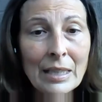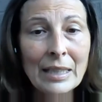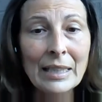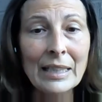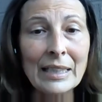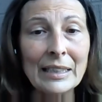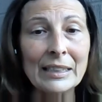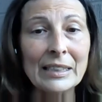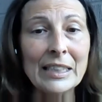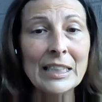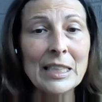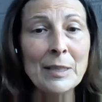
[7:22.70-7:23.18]

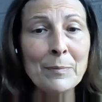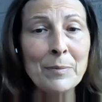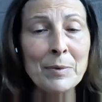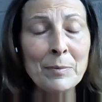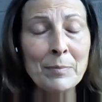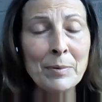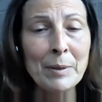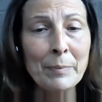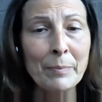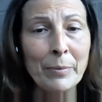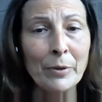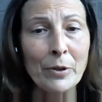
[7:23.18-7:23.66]
It keeps
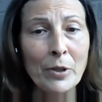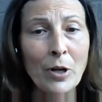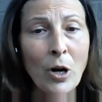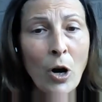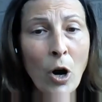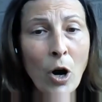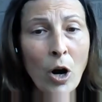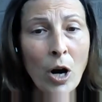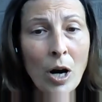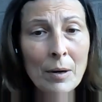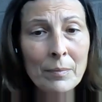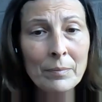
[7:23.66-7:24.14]
people
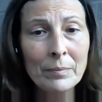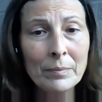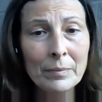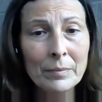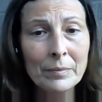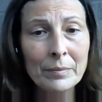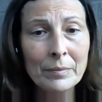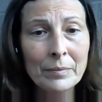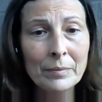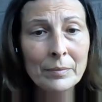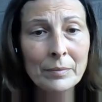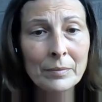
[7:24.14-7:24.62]
calm,
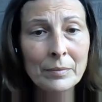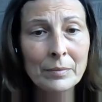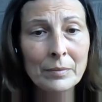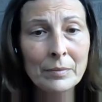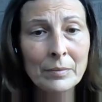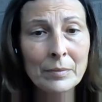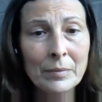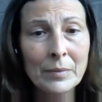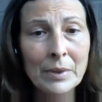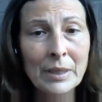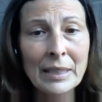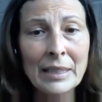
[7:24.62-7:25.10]

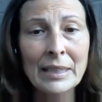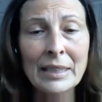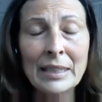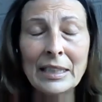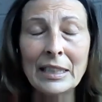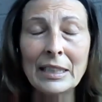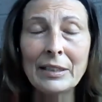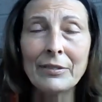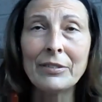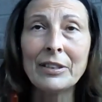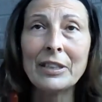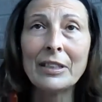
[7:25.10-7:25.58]

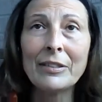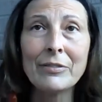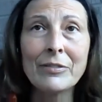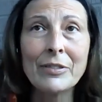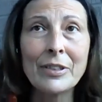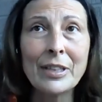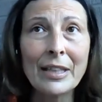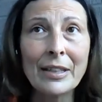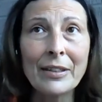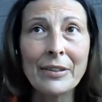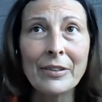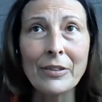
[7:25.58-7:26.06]
even if
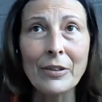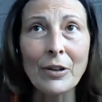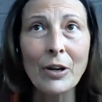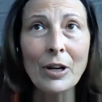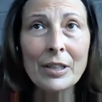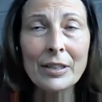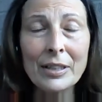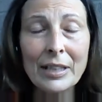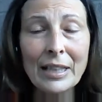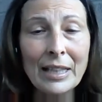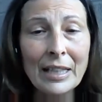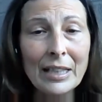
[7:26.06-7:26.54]
they
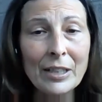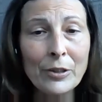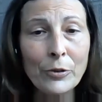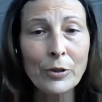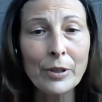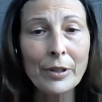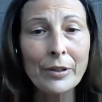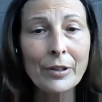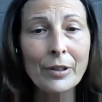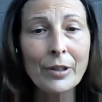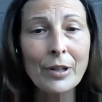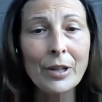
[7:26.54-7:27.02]
thought
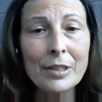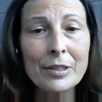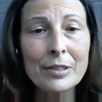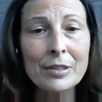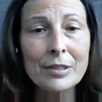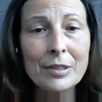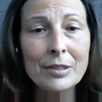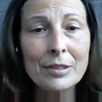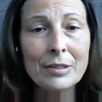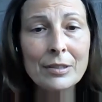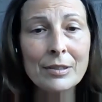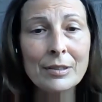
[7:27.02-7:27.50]
angry
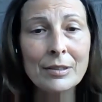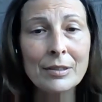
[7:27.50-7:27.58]
thoughts.